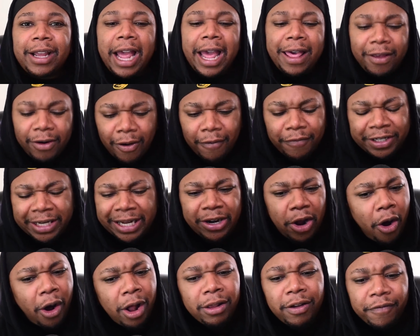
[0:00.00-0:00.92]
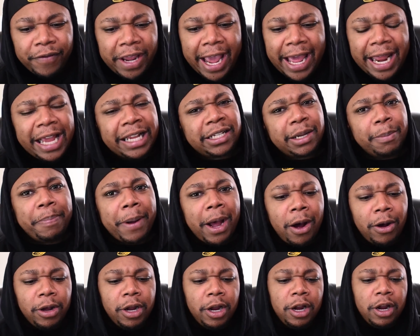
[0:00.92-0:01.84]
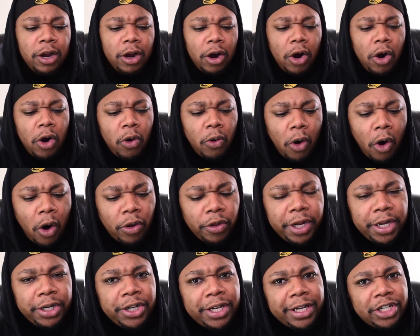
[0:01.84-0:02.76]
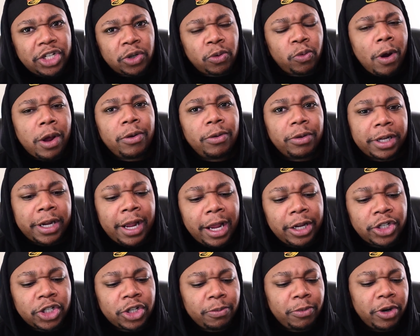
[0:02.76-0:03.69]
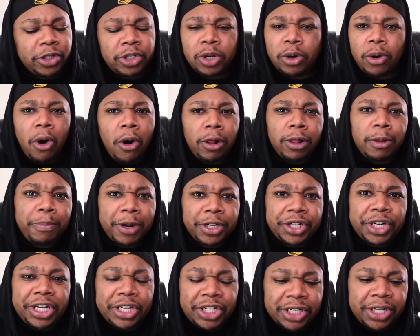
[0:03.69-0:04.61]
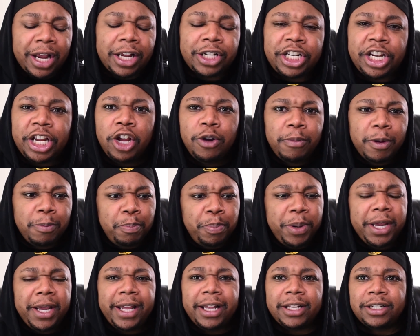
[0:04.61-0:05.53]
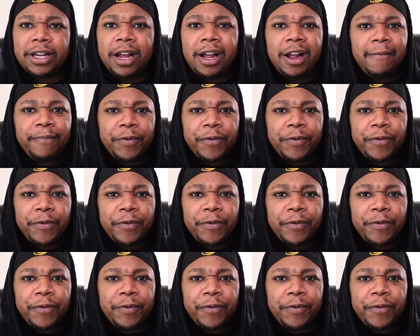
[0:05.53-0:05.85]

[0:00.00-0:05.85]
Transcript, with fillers: And then all of a sudden, Olive Gate is about oh, all these disgruntled customers, they're all a bunch of disgusting human beings.